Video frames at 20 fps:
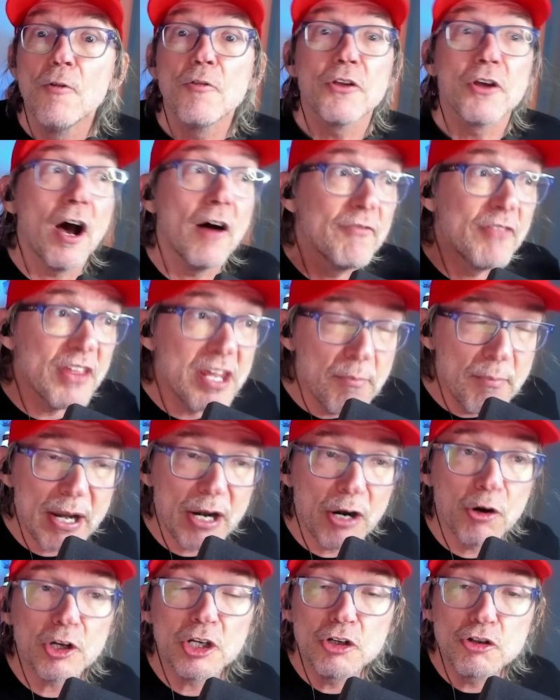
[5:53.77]
of the
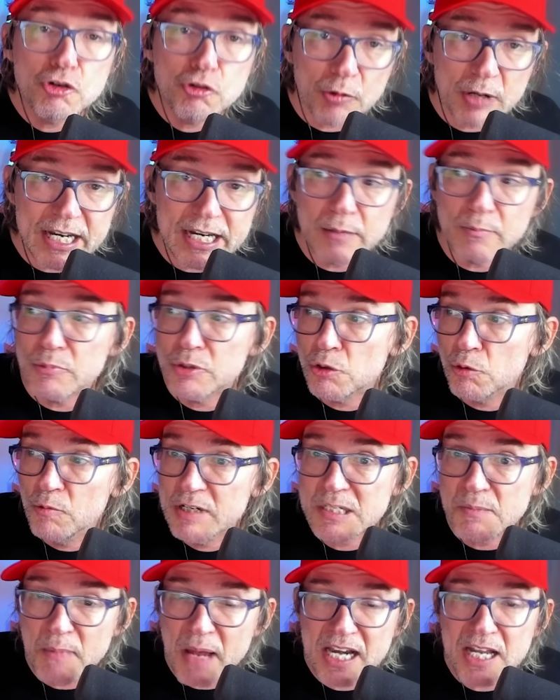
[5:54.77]
American dream to
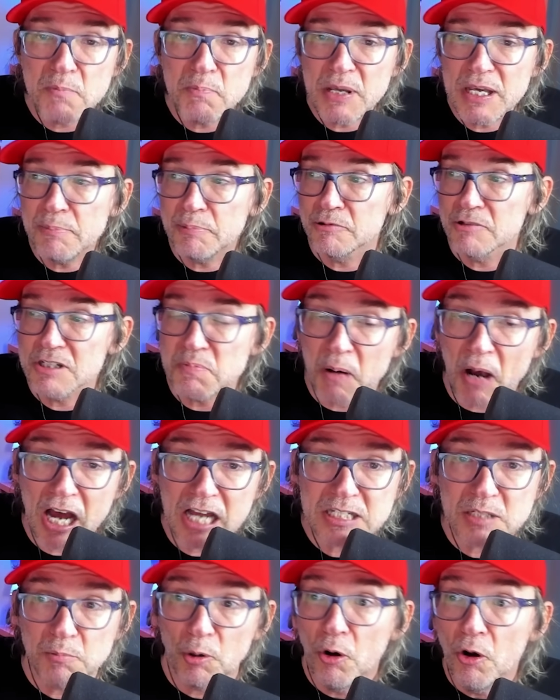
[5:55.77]
as many people as
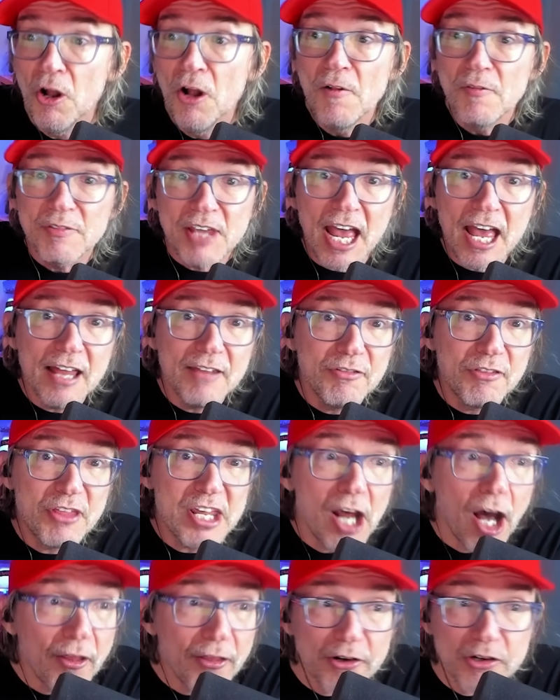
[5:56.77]
possible. And the
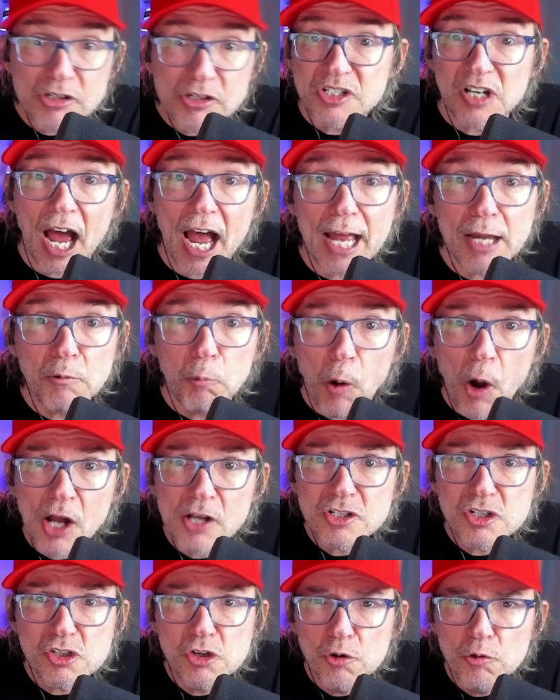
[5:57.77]
other side
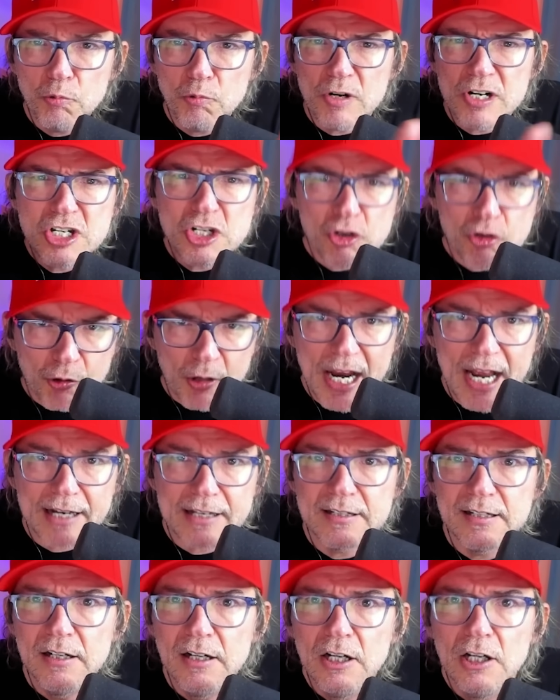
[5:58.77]
wants to
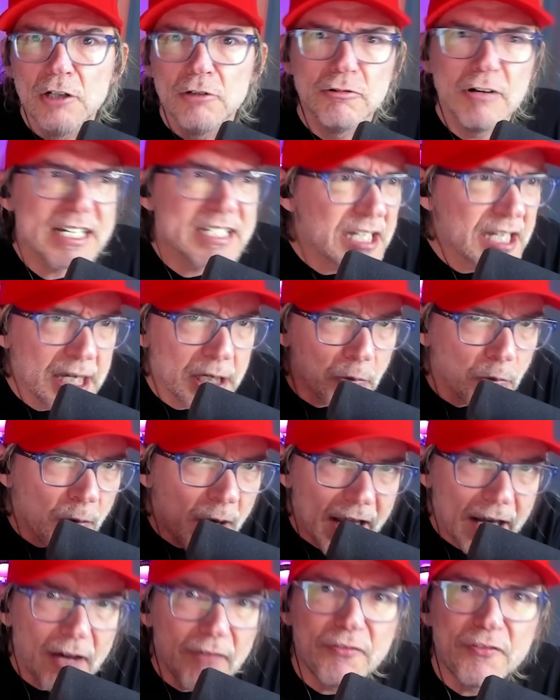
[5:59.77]
restrict. Let's get
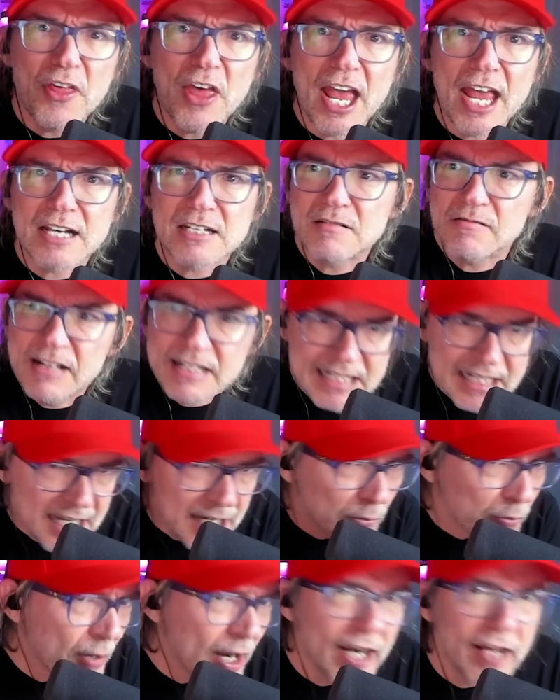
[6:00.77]
rid of things. Let's
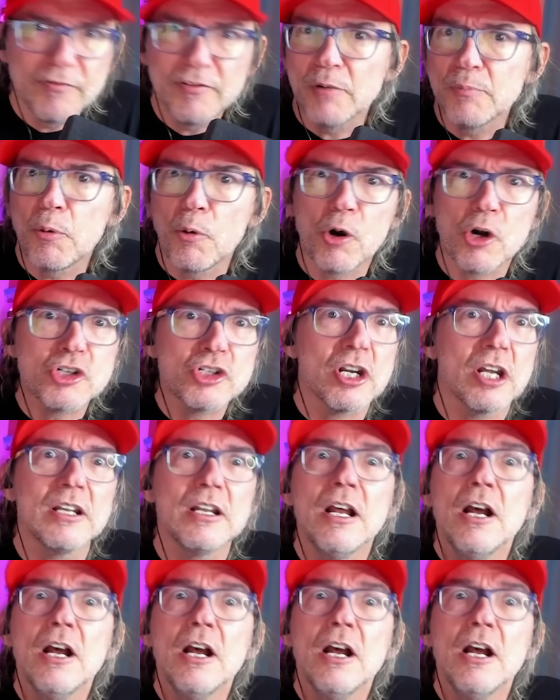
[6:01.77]
get rid of abortion.